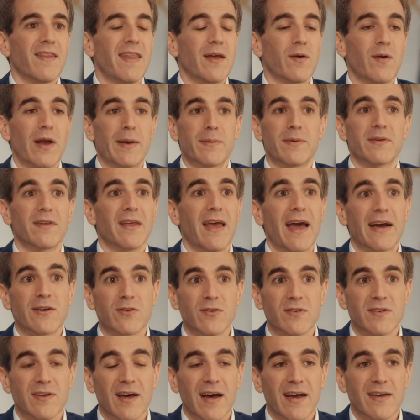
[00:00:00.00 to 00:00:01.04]
They were able to
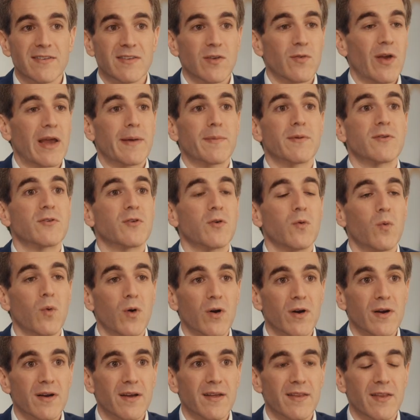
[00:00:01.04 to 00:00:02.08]
exercise, they were able to
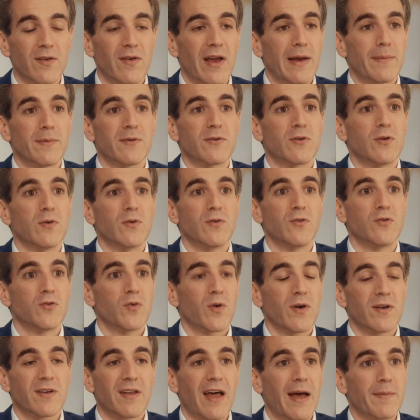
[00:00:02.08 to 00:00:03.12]
work, they were able to
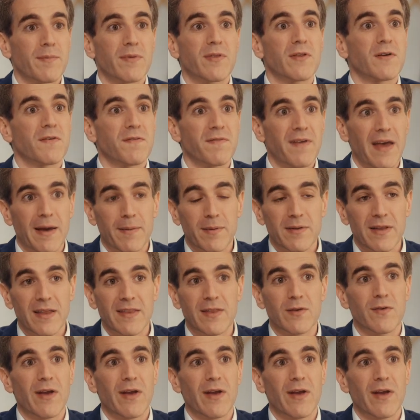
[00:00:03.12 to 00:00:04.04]
enjoy time with their family, they were